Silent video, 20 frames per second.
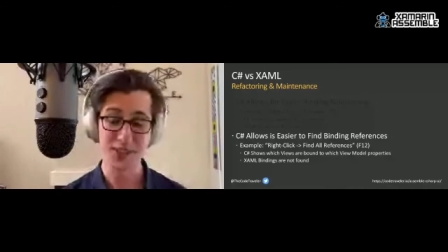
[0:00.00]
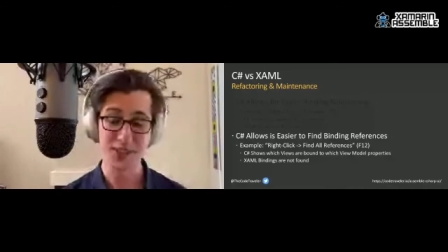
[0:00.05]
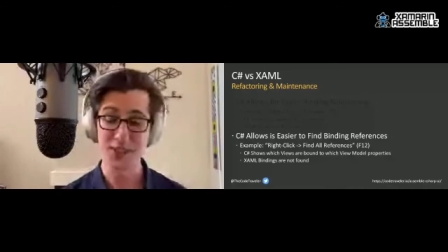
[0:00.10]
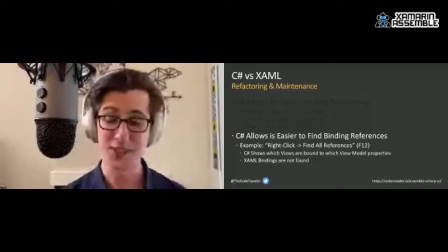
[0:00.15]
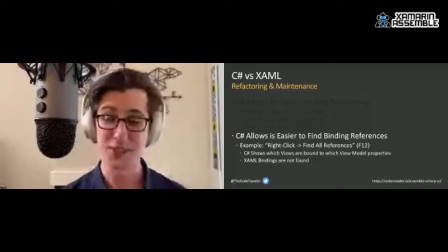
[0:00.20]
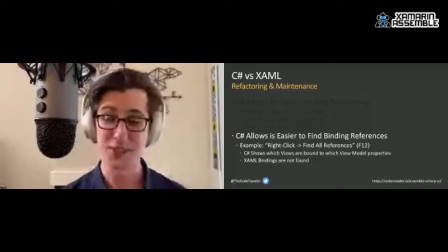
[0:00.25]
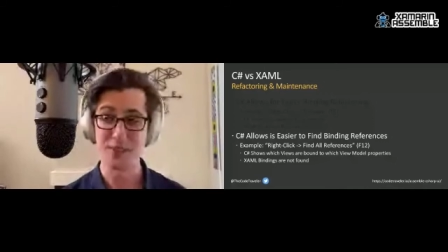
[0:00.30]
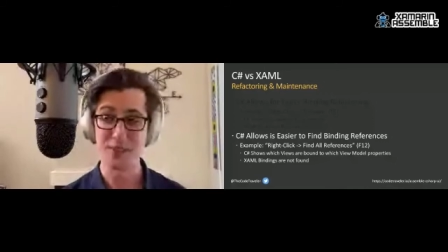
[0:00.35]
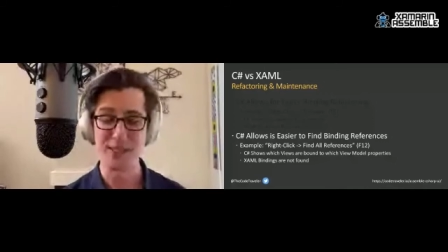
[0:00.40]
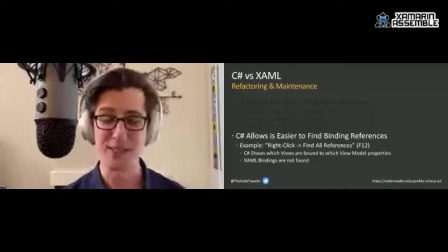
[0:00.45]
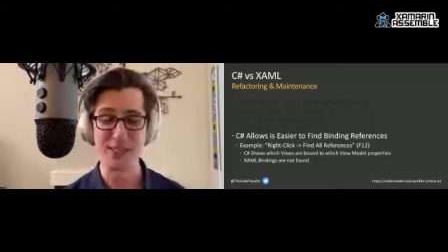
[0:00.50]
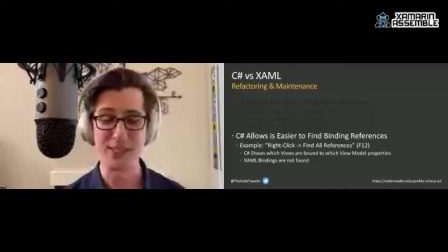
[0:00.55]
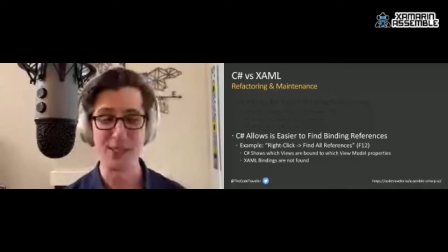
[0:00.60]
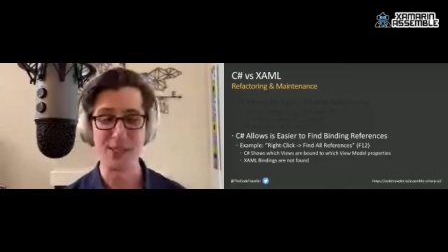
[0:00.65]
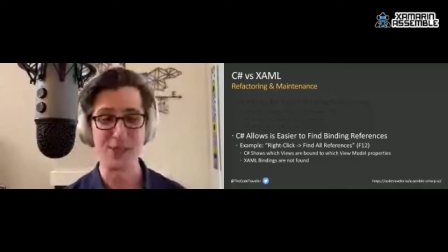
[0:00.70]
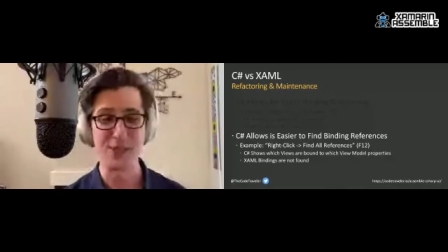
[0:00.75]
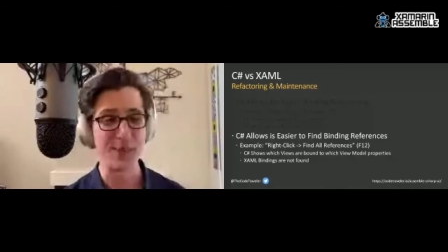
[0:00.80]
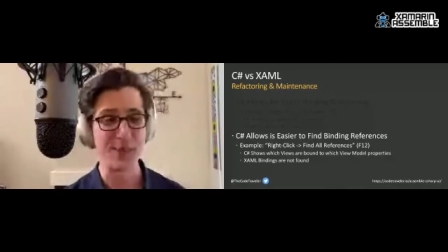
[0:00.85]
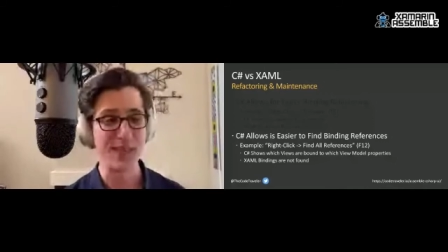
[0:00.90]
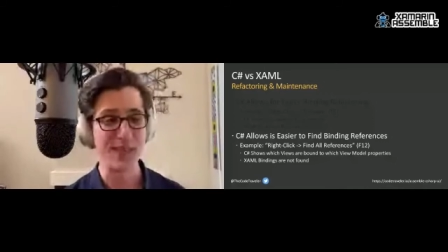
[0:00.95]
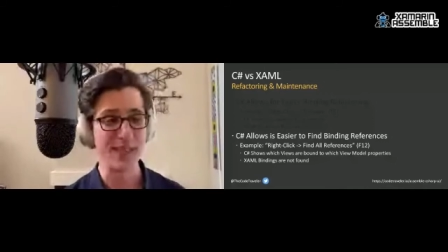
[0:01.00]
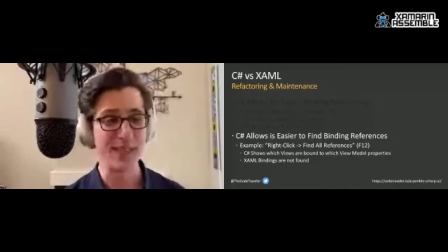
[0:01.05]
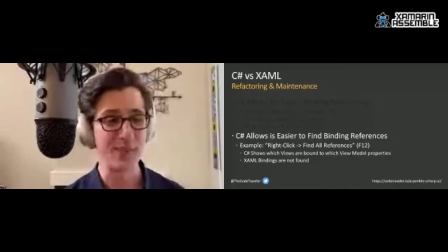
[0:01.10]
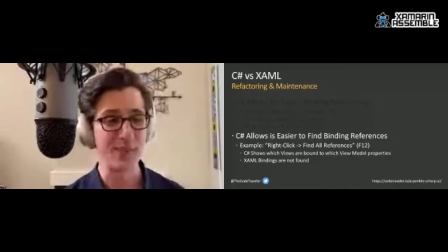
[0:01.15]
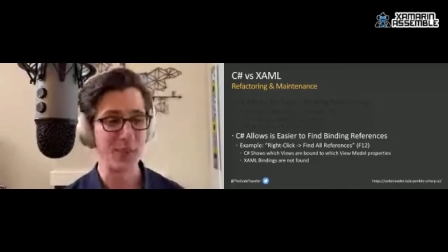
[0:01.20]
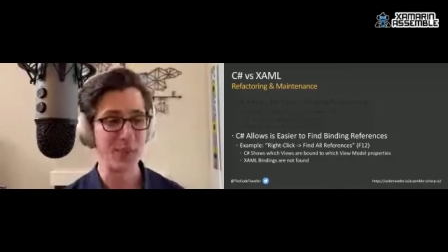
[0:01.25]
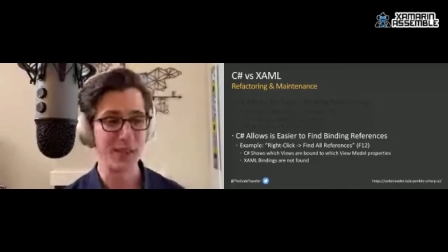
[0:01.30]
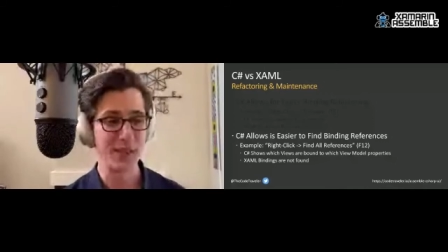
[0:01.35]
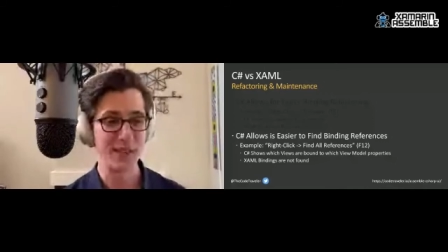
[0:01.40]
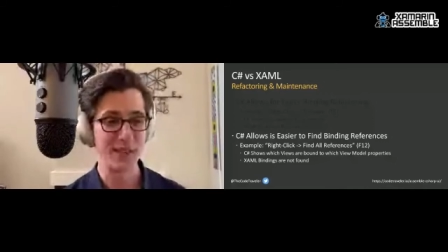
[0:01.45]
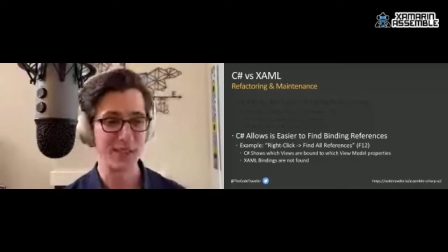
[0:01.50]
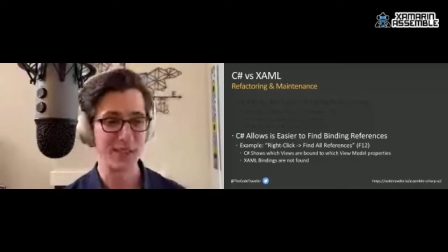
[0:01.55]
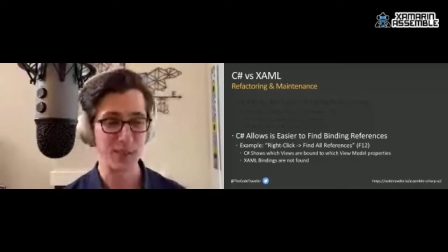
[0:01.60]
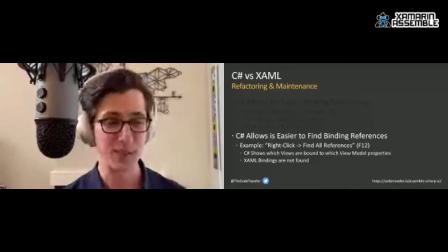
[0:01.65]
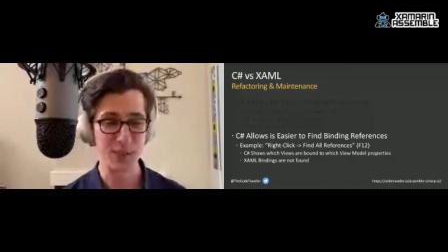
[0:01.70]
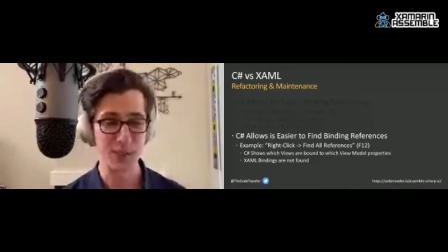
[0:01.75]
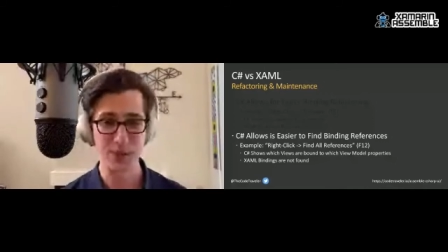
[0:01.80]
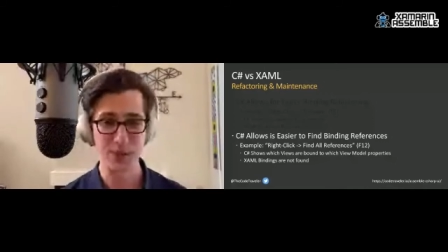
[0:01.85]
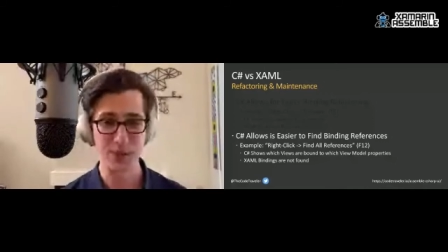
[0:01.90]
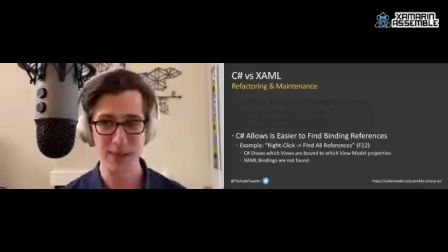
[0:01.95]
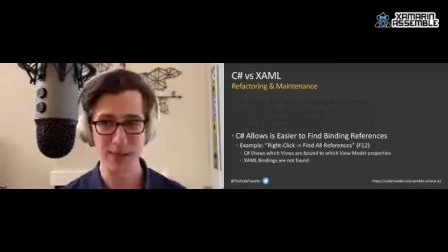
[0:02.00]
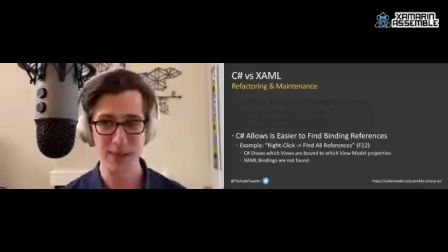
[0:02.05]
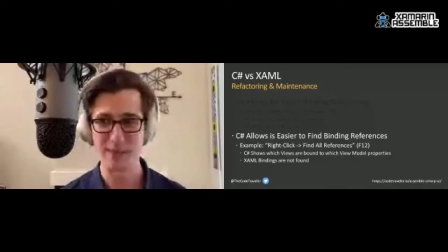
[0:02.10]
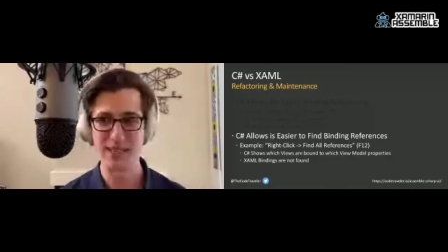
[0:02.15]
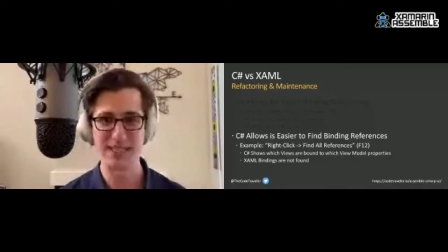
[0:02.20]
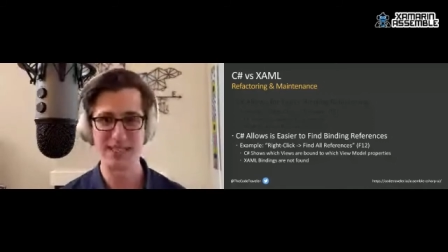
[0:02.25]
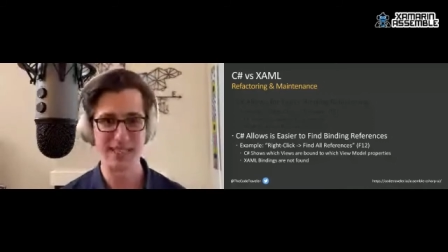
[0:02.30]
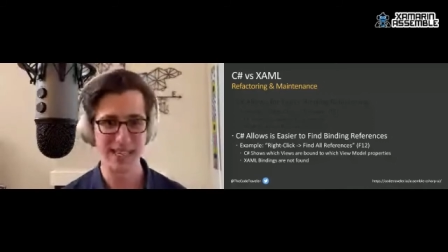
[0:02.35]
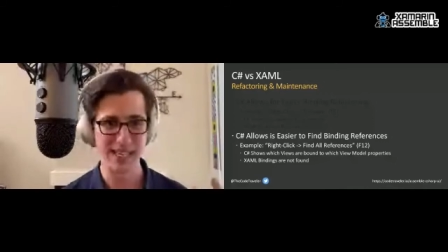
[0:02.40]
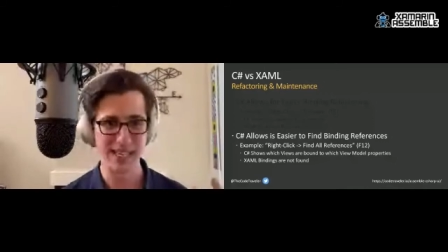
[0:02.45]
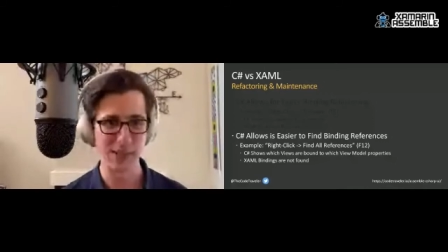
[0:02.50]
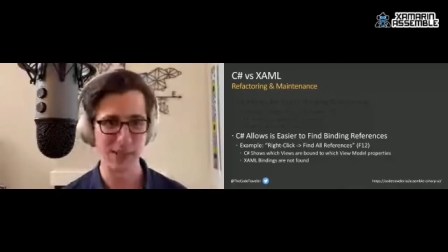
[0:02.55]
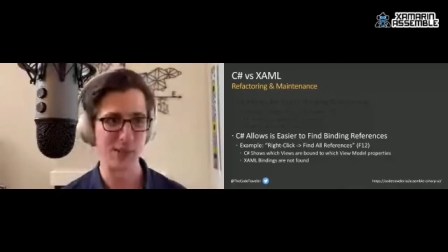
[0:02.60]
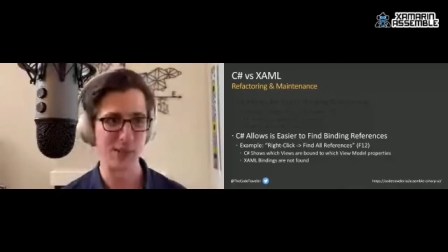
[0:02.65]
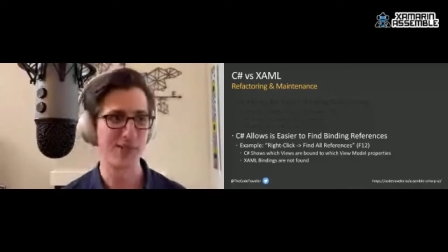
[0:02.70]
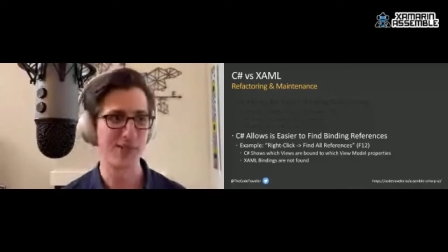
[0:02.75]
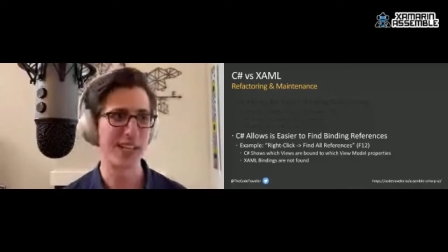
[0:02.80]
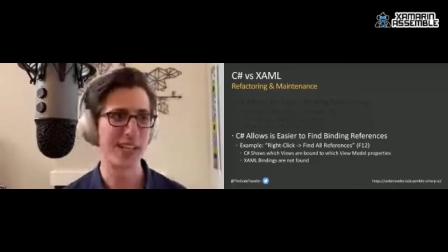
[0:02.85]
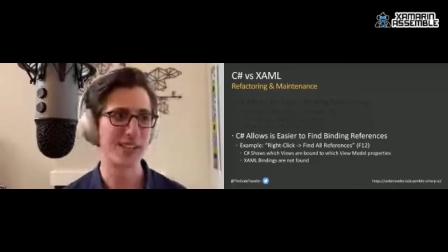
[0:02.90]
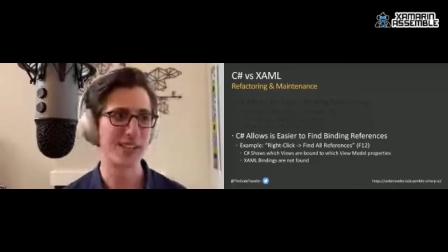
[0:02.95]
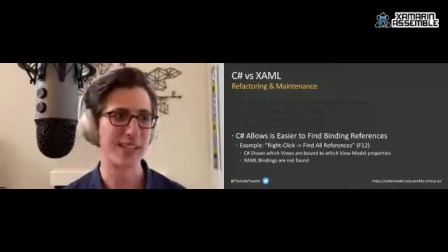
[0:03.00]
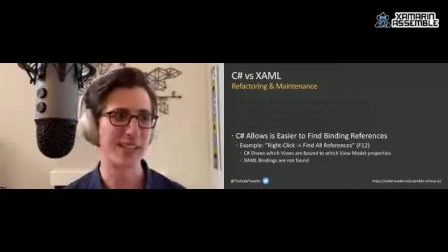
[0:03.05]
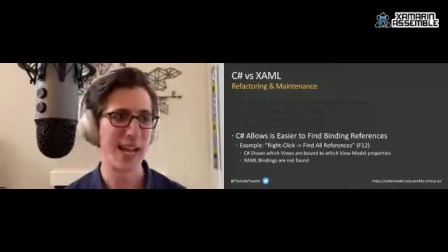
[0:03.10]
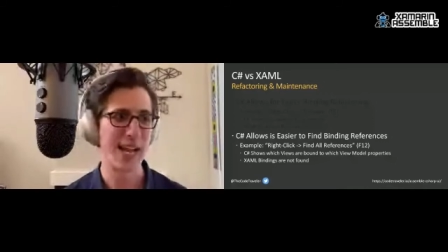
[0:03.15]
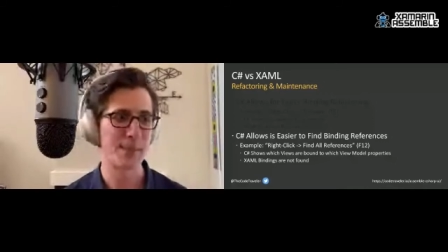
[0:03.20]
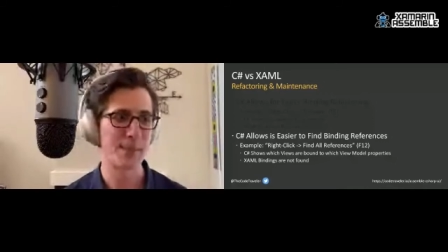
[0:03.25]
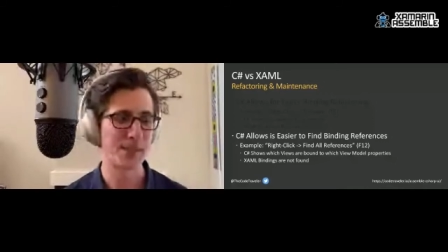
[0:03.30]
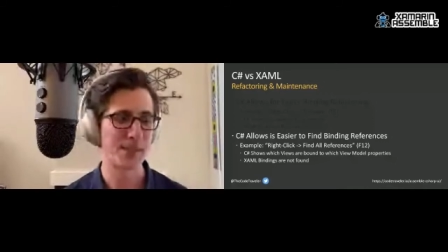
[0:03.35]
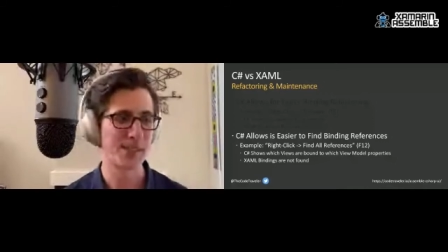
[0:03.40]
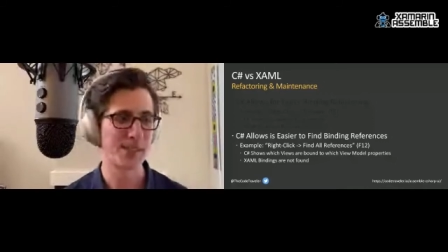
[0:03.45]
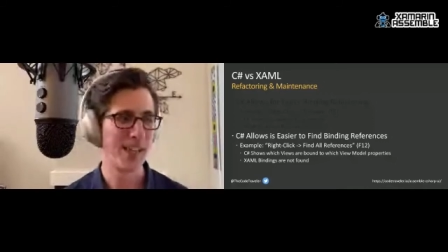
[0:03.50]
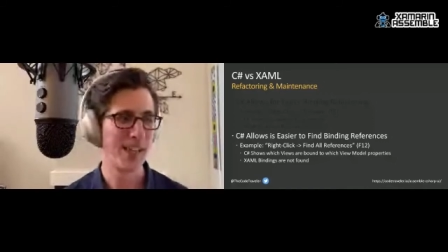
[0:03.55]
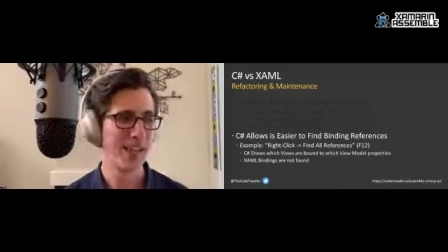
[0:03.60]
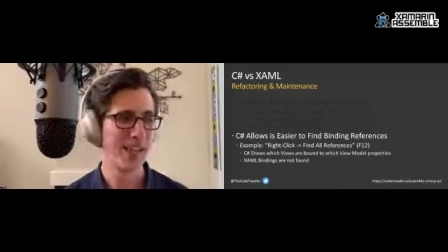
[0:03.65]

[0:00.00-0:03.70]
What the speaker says: is a big deal for me, especially when I'm maintaining refactoring apps.